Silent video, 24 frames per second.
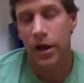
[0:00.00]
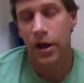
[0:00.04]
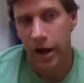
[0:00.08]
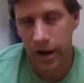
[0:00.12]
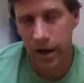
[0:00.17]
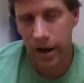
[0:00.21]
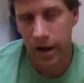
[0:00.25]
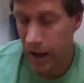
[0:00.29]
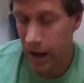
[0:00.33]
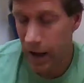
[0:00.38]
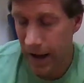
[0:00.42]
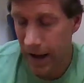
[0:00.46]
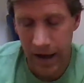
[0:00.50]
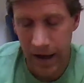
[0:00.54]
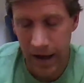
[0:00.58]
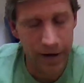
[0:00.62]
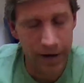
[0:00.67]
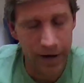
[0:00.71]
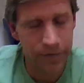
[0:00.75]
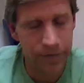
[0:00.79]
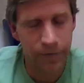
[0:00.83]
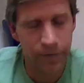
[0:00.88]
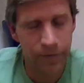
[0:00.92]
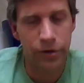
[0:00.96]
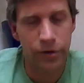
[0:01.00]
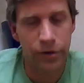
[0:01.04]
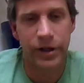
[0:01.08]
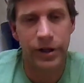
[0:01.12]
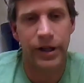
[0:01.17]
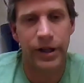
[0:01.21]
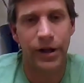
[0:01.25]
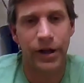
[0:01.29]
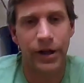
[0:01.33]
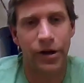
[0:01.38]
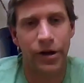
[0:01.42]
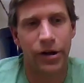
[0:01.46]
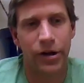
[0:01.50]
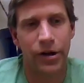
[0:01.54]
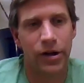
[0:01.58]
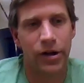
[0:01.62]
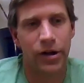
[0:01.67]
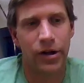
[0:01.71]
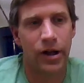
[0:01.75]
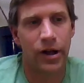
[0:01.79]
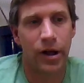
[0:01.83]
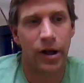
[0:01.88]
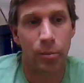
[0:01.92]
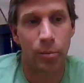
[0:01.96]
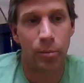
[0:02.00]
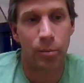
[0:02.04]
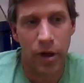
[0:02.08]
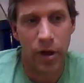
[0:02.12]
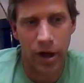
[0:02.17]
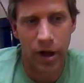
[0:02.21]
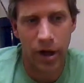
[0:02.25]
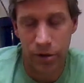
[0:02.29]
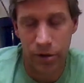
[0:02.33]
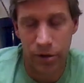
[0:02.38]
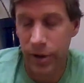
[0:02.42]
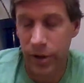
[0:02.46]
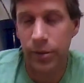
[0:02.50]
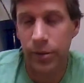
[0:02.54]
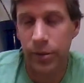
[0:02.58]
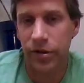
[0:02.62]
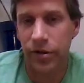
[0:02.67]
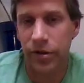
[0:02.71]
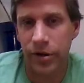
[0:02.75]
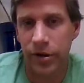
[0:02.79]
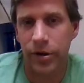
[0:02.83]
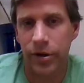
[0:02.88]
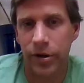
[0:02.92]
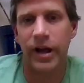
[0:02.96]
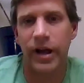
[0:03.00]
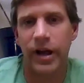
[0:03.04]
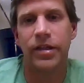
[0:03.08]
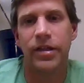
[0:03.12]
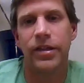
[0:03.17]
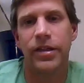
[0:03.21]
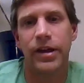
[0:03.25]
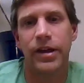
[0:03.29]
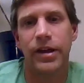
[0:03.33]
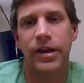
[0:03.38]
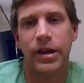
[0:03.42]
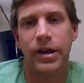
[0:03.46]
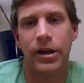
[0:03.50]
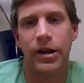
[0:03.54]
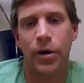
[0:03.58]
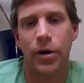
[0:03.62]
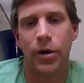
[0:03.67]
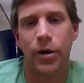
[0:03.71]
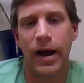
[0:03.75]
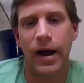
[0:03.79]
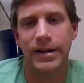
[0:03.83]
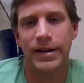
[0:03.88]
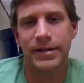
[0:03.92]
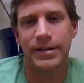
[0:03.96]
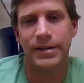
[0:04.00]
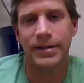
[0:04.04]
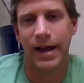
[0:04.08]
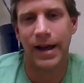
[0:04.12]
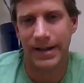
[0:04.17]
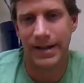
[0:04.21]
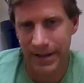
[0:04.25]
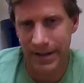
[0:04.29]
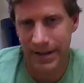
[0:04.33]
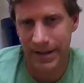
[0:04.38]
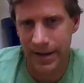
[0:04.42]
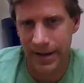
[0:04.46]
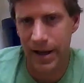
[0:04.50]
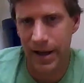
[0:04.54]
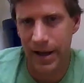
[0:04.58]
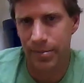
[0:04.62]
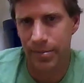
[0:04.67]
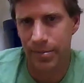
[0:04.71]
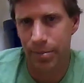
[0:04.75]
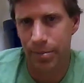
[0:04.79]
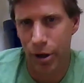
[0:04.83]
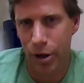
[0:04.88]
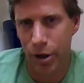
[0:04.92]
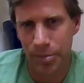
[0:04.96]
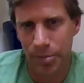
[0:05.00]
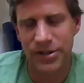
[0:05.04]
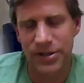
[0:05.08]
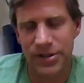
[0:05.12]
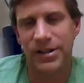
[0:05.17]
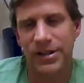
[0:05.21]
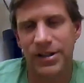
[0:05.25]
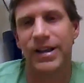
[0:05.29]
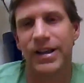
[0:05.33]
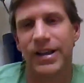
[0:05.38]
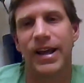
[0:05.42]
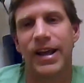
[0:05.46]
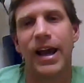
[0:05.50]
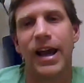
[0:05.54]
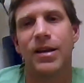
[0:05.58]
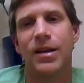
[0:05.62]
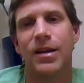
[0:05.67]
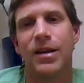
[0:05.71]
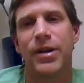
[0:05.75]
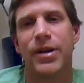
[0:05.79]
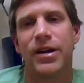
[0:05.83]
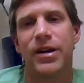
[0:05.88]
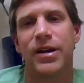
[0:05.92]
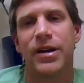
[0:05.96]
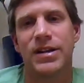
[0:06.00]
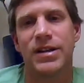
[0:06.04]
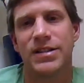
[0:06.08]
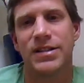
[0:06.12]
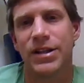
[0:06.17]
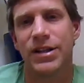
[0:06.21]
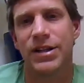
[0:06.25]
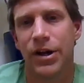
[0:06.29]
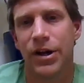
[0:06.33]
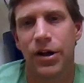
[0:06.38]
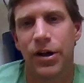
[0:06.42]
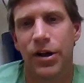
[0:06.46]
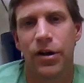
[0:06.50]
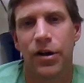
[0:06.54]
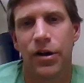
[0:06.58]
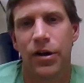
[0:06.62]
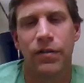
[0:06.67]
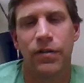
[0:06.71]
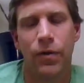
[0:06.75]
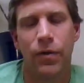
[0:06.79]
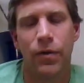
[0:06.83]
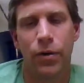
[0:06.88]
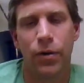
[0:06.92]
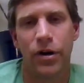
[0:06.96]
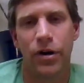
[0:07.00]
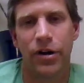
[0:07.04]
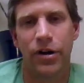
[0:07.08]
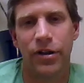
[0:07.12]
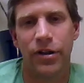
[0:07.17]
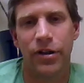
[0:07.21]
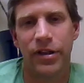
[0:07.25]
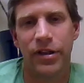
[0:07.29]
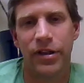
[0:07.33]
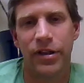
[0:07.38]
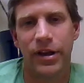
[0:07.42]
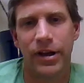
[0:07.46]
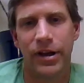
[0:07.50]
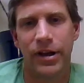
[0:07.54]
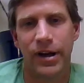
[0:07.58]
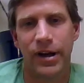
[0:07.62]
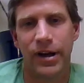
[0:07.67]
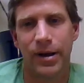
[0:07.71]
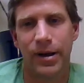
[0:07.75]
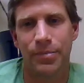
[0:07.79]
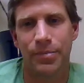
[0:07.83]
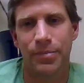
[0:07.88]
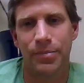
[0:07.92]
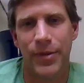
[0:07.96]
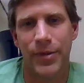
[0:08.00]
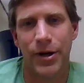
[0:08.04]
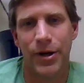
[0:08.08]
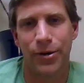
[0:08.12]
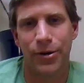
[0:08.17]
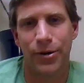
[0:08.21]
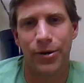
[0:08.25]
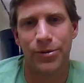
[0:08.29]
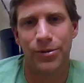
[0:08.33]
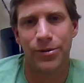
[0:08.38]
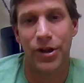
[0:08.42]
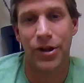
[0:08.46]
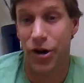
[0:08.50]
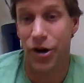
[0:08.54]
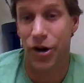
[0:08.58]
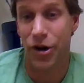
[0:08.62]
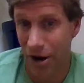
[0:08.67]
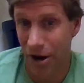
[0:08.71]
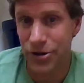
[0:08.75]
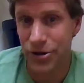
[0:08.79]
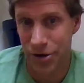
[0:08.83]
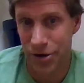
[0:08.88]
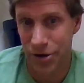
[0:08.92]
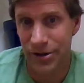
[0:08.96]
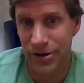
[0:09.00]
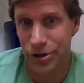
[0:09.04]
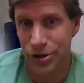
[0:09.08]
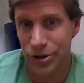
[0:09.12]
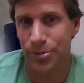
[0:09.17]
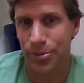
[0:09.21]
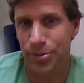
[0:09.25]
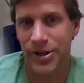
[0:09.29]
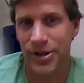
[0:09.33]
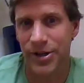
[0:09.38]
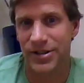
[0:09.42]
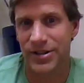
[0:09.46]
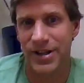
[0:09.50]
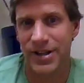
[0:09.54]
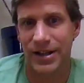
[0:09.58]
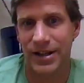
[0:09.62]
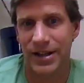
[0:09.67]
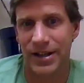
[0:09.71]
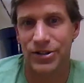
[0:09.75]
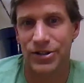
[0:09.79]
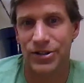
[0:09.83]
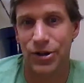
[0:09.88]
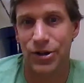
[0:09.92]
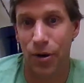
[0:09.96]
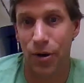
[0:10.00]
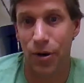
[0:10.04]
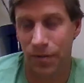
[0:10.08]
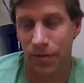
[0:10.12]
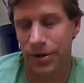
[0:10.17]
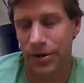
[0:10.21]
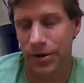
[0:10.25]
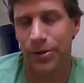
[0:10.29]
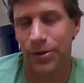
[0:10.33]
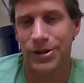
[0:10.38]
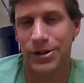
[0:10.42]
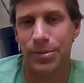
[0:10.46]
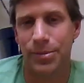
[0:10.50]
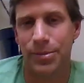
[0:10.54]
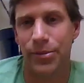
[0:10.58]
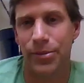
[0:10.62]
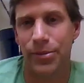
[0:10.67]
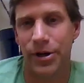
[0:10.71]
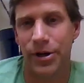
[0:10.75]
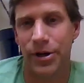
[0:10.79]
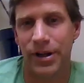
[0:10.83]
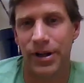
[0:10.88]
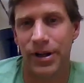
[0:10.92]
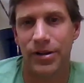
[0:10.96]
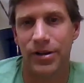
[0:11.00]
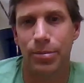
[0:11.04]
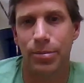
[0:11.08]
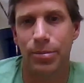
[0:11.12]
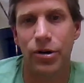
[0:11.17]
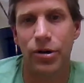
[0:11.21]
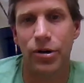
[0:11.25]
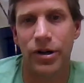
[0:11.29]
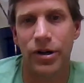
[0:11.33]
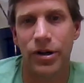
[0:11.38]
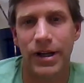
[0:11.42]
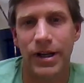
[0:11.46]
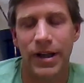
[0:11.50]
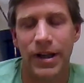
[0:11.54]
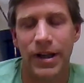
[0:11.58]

Uh, I, I, fully uh, agree with you, and I think you know I I did that purposely again because for the um, you know the non-transhumanist that's hopefully going to be reading the book,